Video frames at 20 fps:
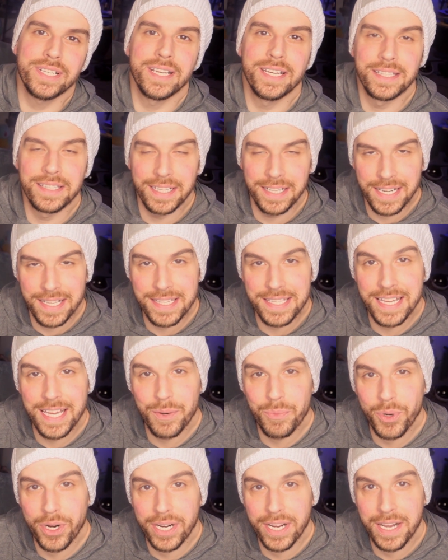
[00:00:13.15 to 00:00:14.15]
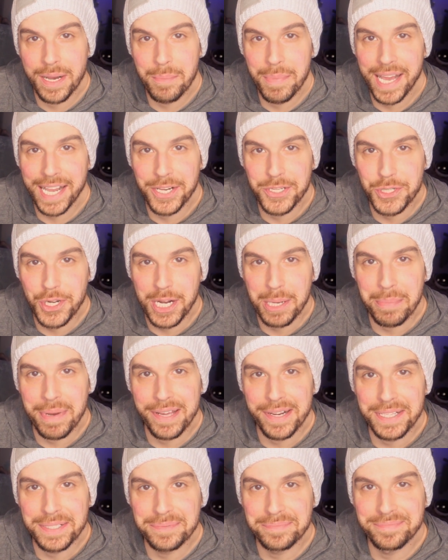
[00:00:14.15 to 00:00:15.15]
And then at the end, we're going to come back and talk
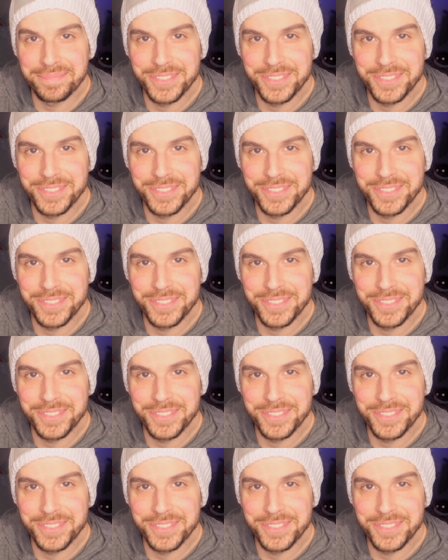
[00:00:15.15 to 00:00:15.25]
about it.